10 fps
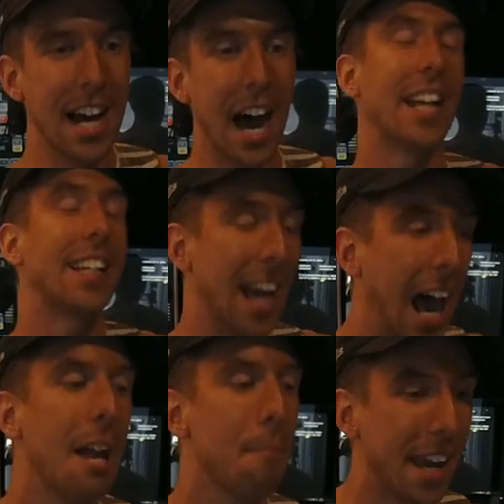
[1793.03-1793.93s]
I
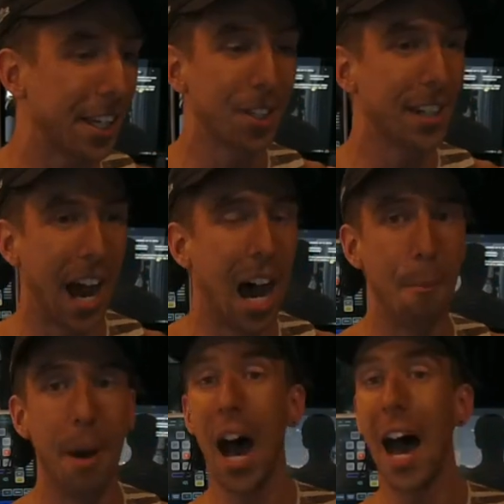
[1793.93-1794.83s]
can't make you
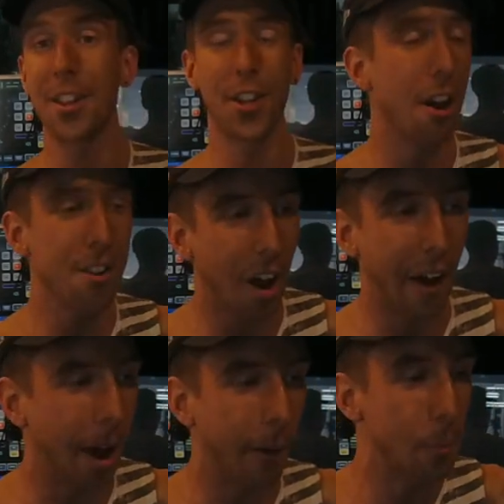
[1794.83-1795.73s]
come. I don't know
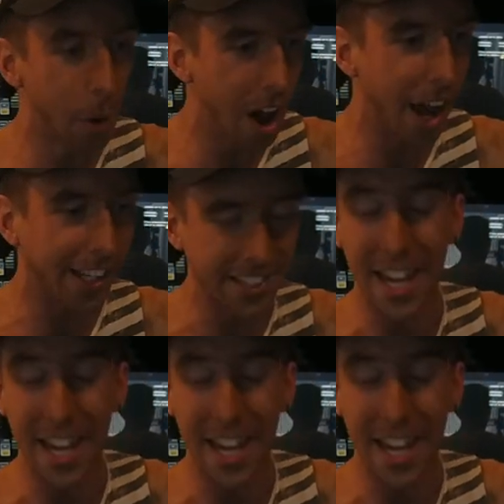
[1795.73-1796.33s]
how it works.